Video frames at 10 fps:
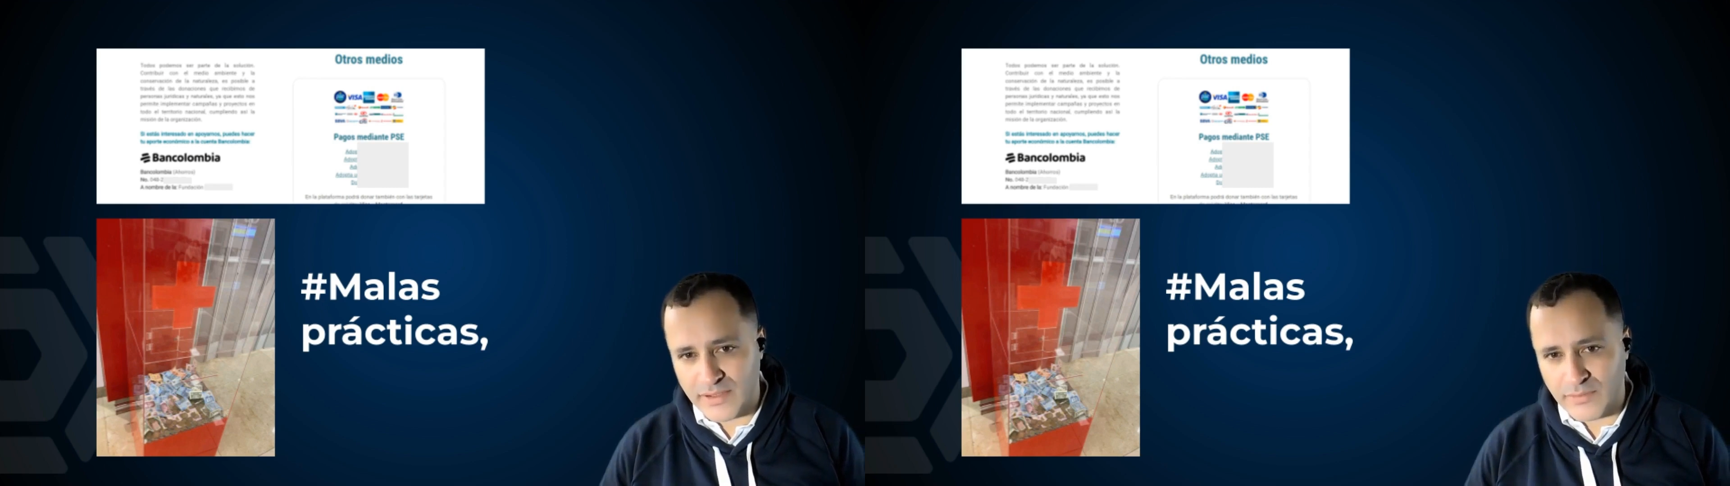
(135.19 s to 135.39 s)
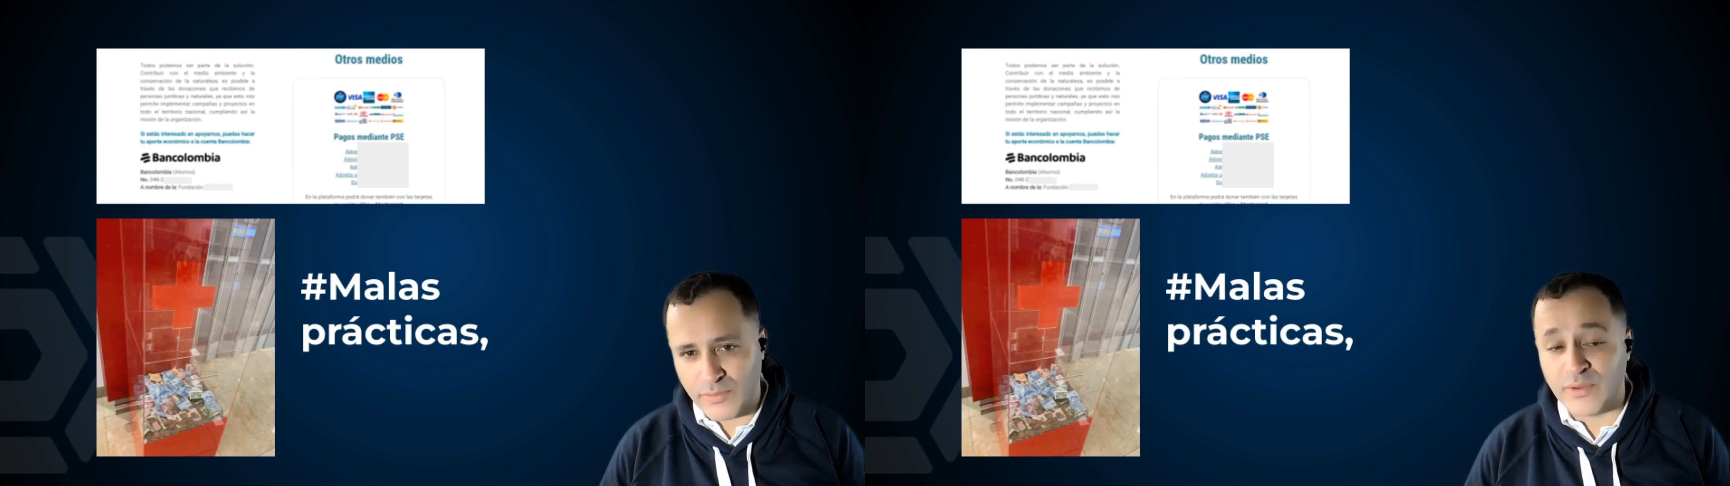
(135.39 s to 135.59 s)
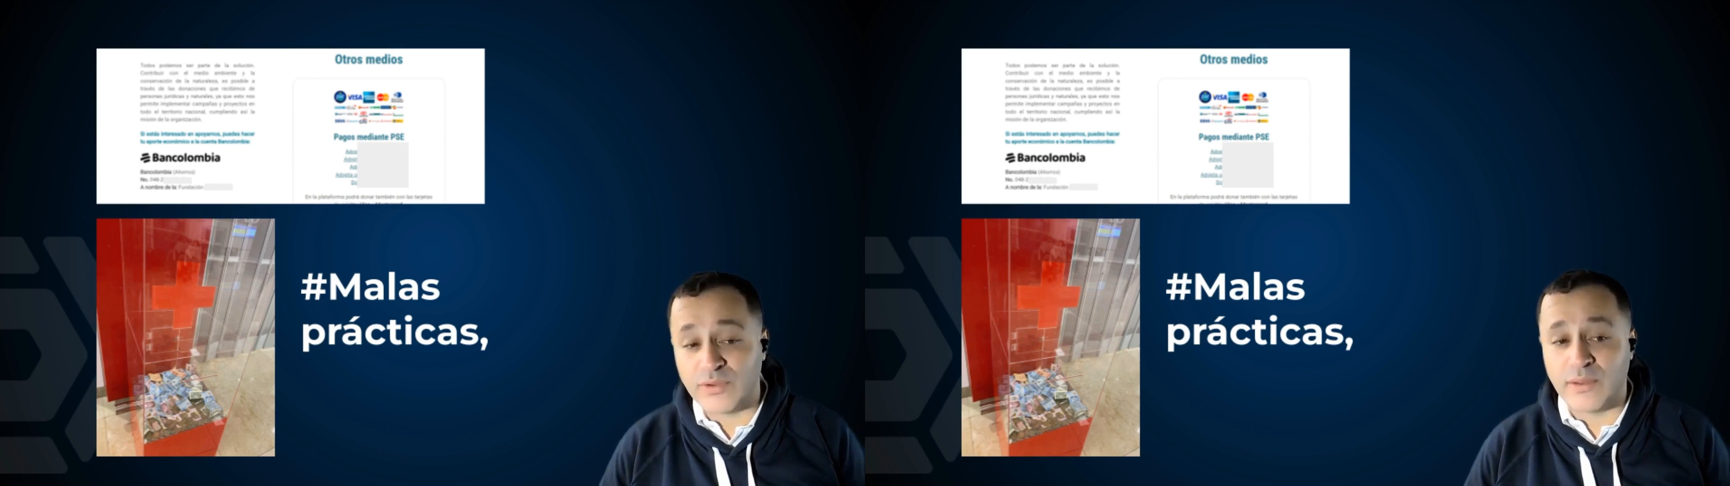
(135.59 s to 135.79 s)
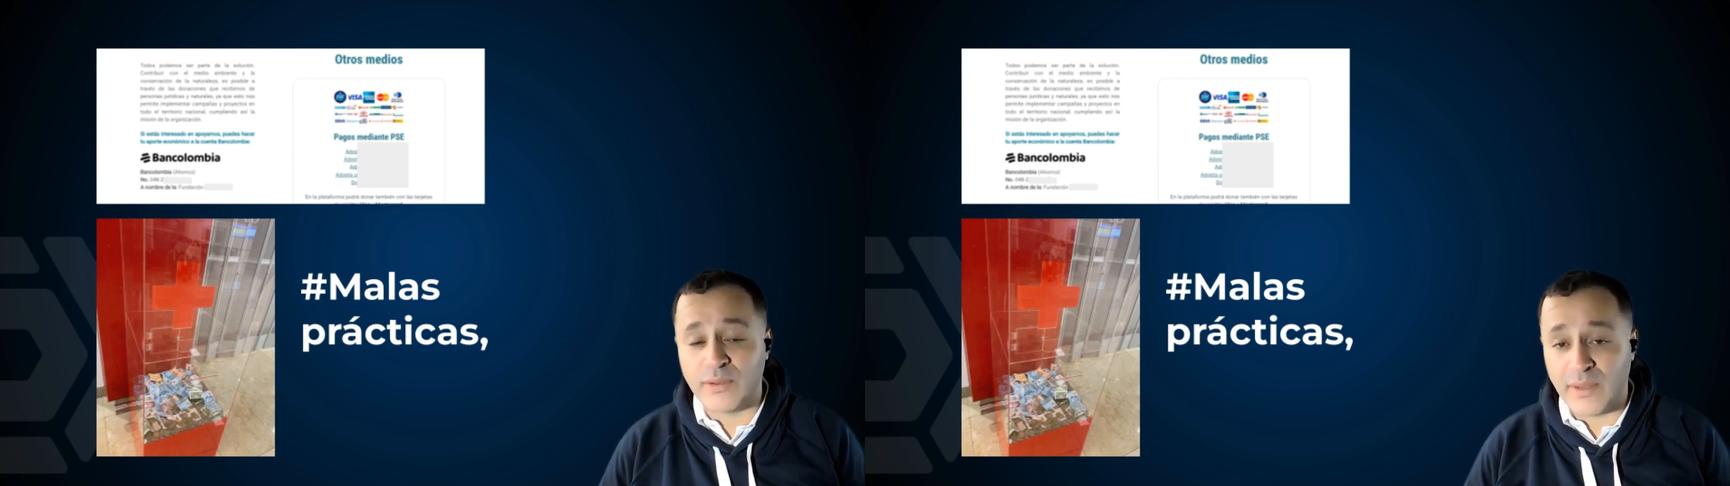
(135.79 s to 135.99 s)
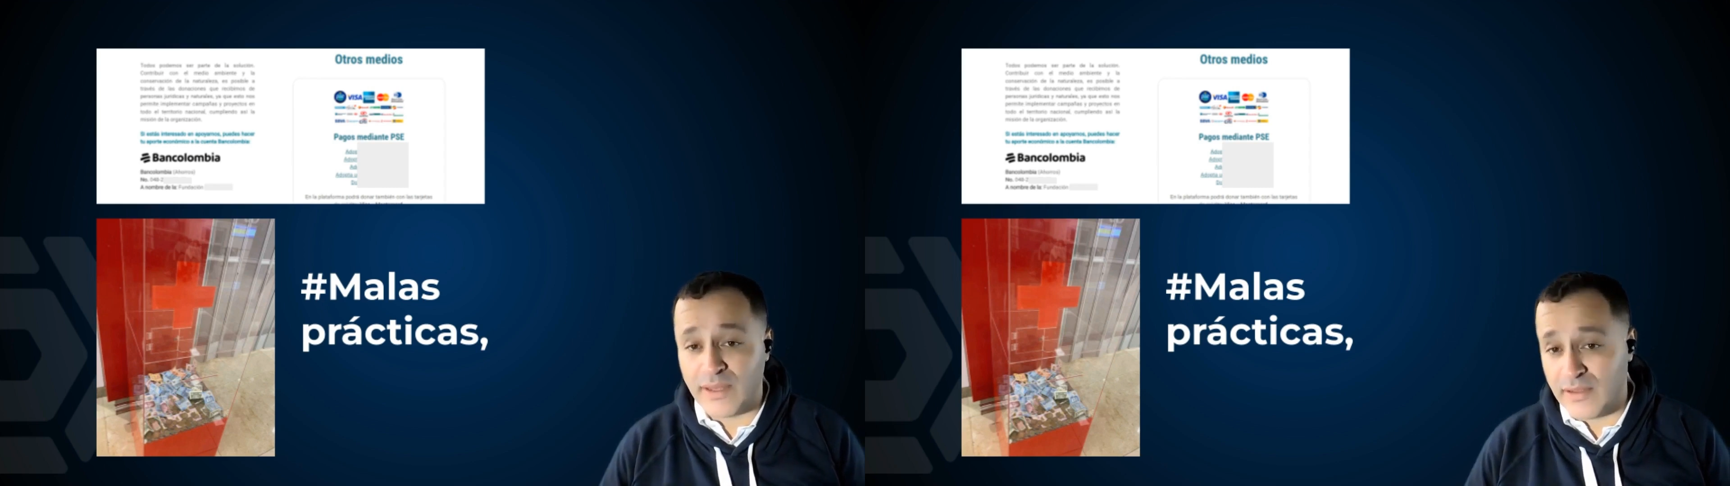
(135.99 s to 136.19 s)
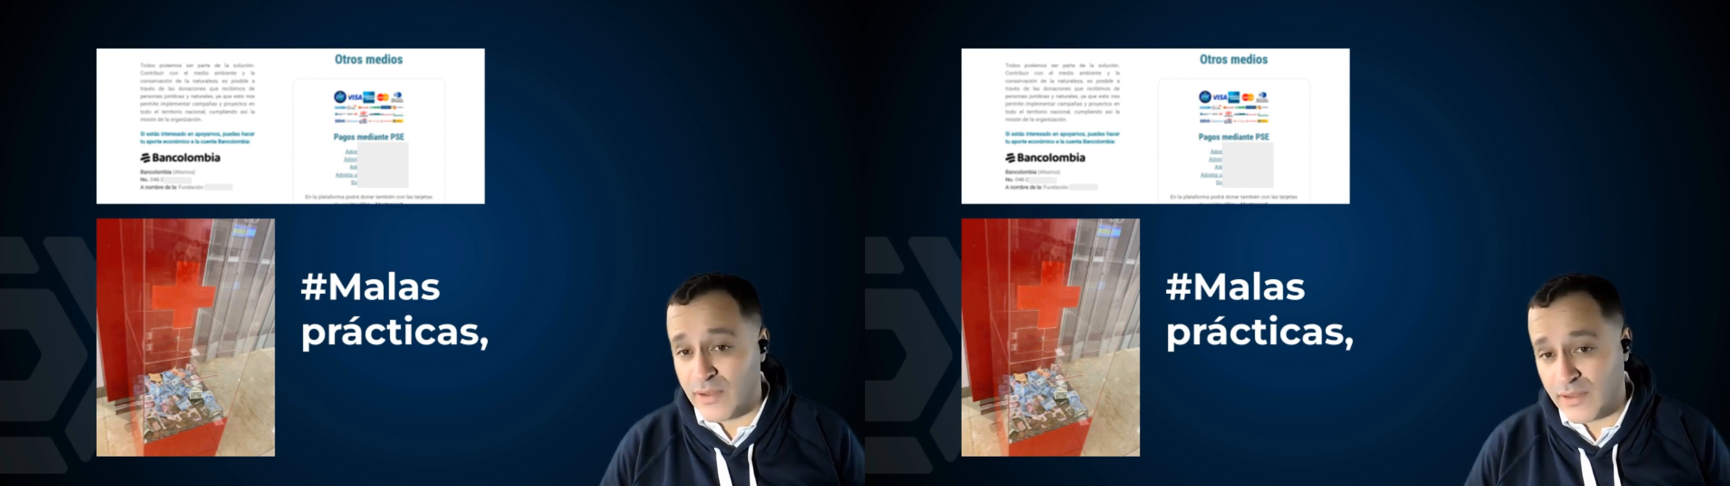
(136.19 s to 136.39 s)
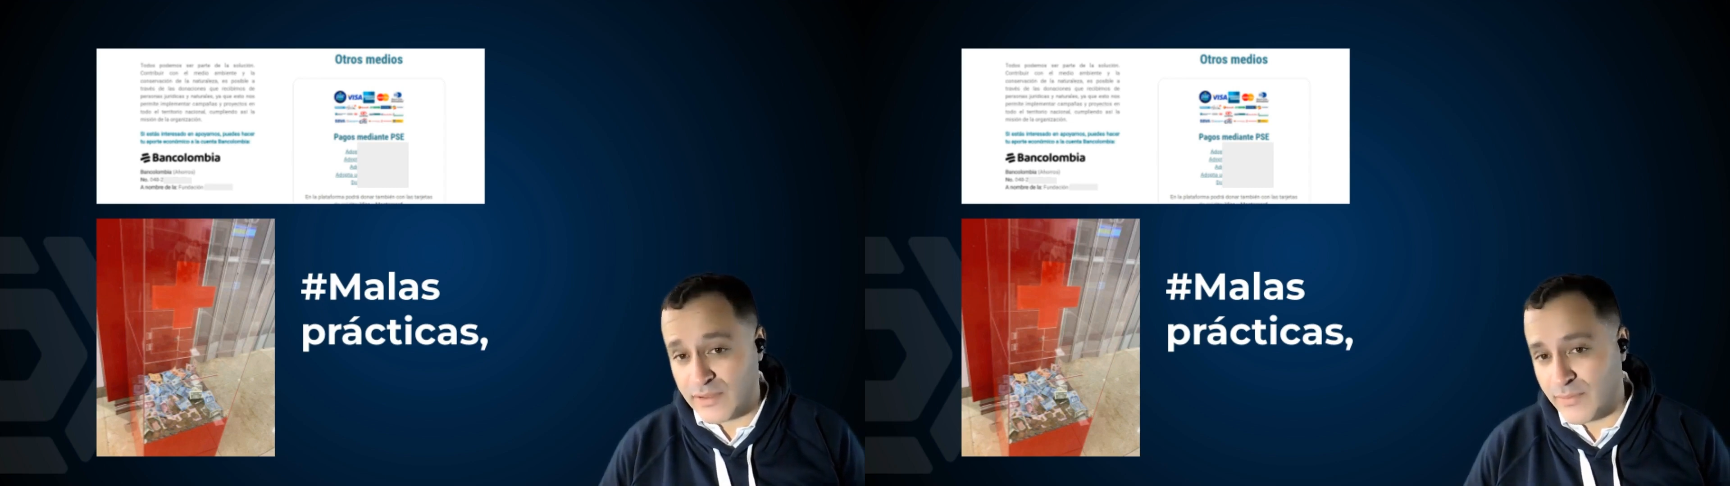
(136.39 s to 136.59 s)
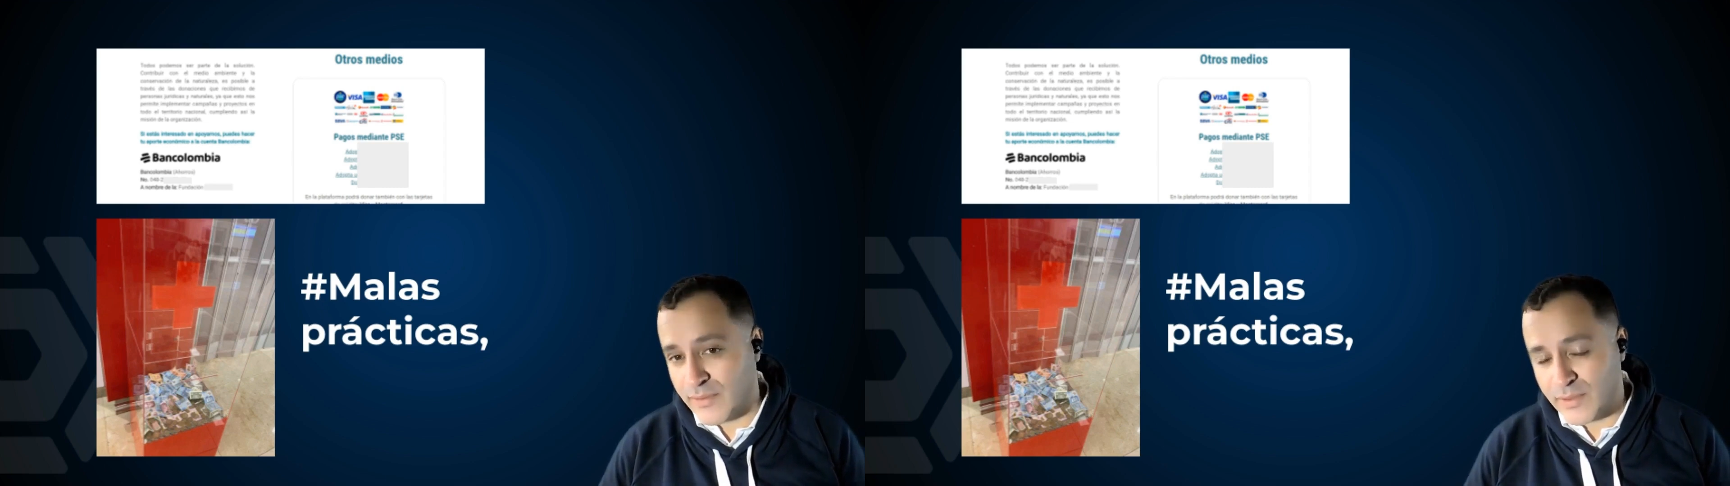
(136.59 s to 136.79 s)
are focused on the money, not on the
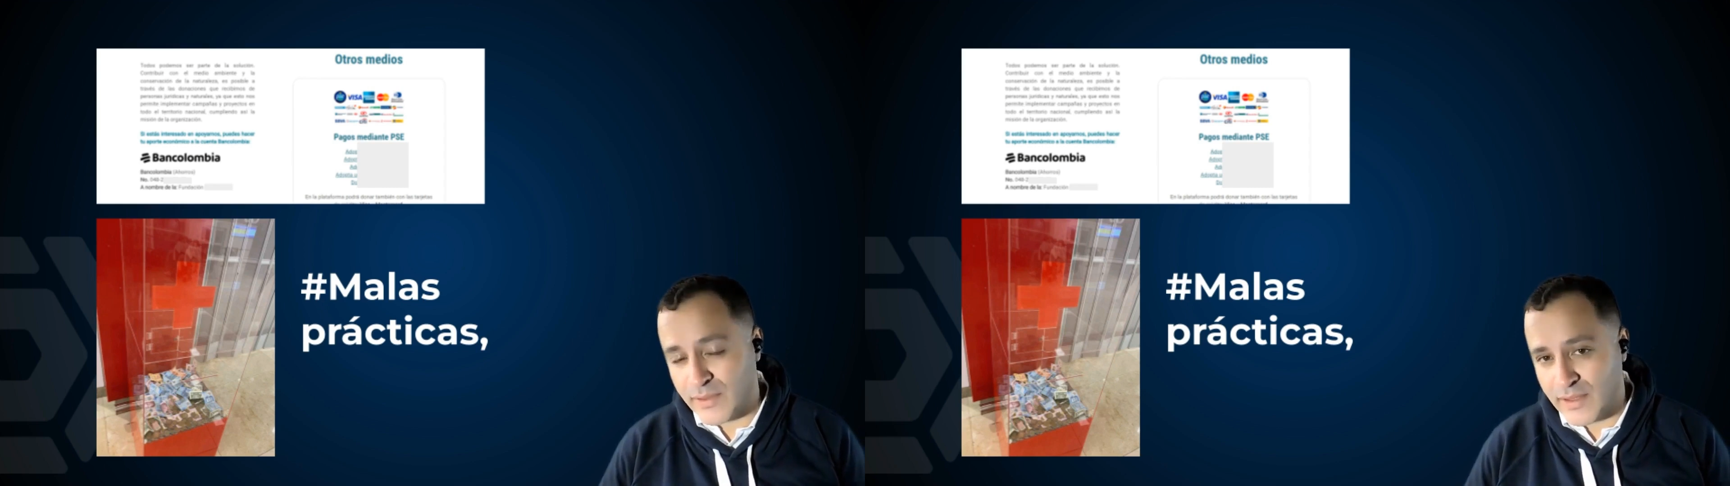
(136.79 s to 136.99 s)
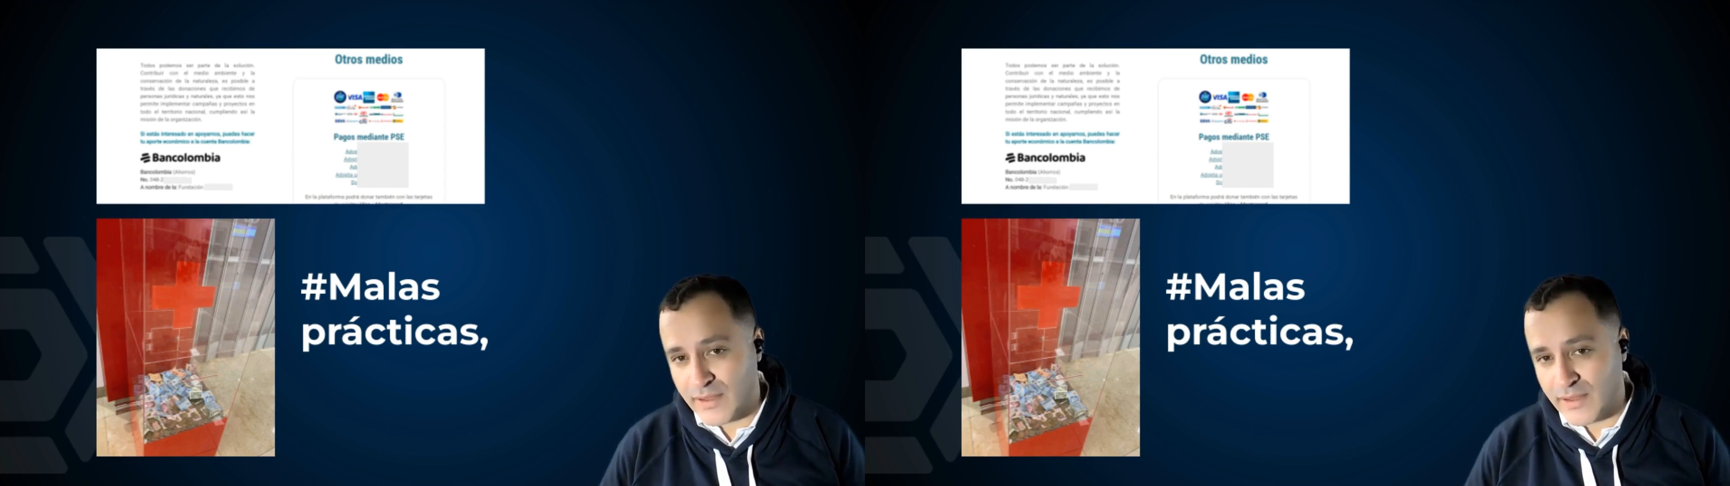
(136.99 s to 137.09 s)
people.